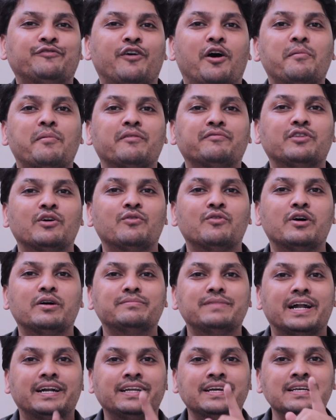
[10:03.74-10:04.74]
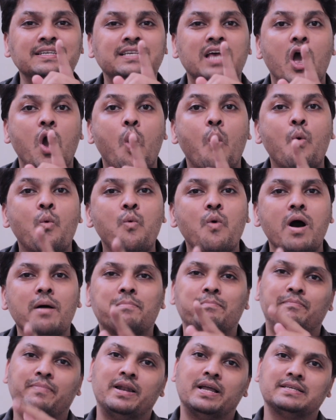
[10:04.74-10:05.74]
form of the verb, that is verb
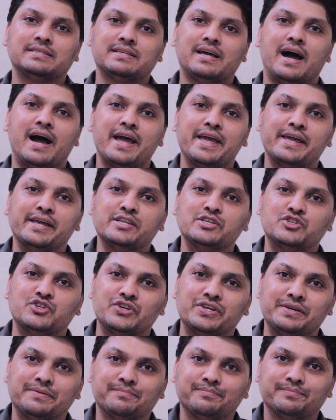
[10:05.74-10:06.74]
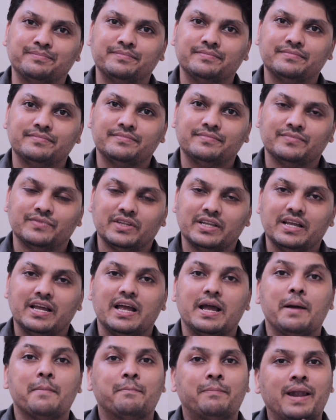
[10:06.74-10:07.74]
plus ing
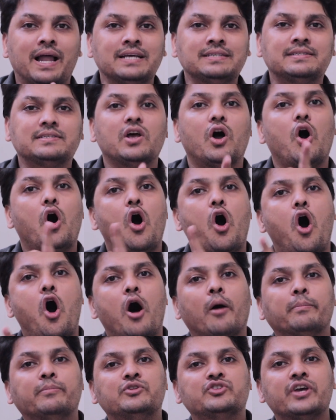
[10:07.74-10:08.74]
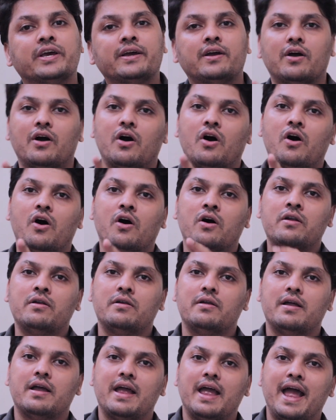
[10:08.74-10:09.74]
plus object or
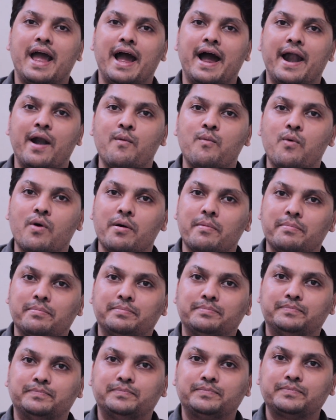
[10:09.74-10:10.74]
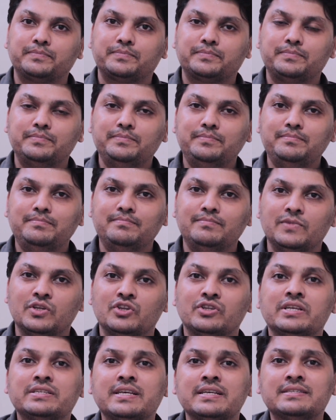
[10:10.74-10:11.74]
adverb.
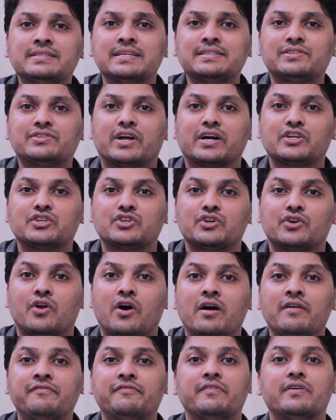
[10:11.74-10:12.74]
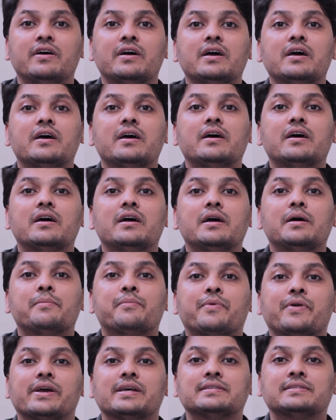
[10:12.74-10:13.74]
This is the structure of
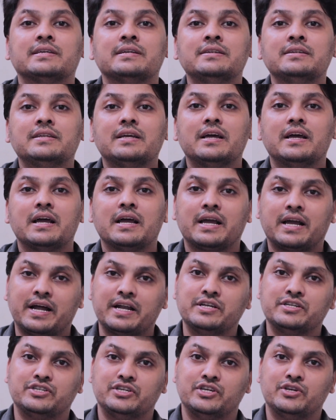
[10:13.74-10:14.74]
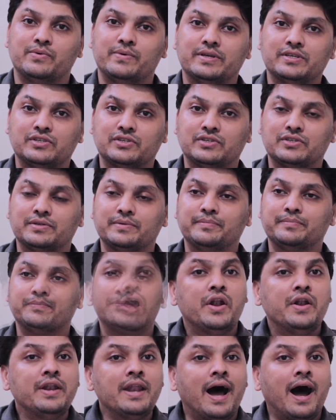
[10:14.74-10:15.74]
present continuous.
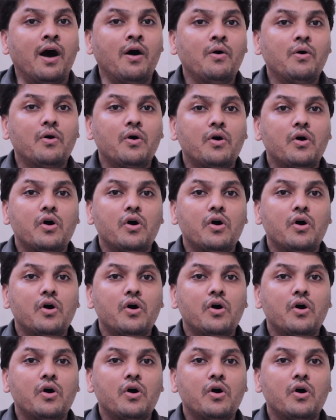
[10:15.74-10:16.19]
Now,